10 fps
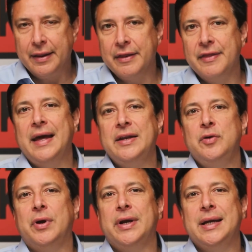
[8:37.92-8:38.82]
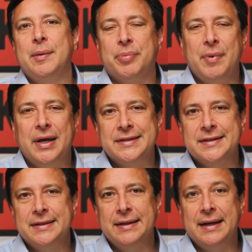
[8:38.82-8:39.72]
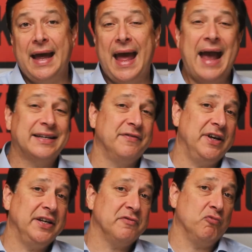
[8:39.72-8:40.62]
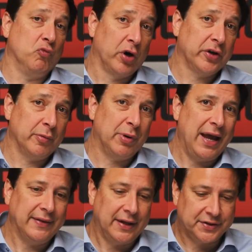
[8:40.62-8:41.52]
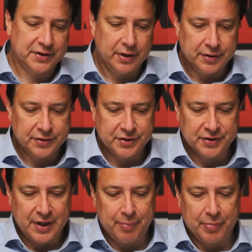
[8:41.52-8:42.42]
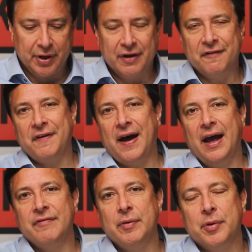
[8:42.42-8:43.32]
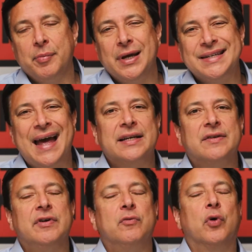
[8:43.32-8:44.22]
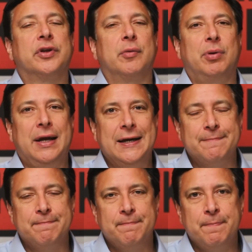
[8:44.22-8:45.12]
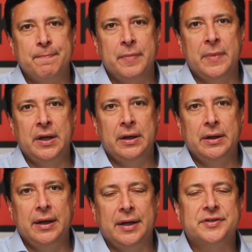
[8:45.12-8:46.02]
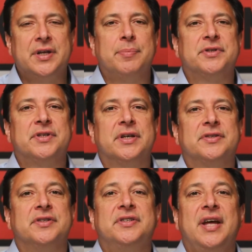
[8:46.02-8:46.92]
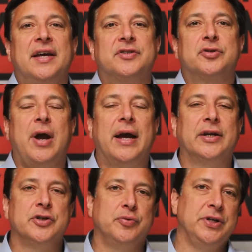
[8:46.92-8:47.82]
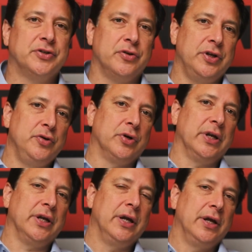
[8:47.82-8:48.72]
Then you want to implement, activate, work the plan. That's step 5, implement, activate, work the plan. And step 6 is test, track, and tweak so that you can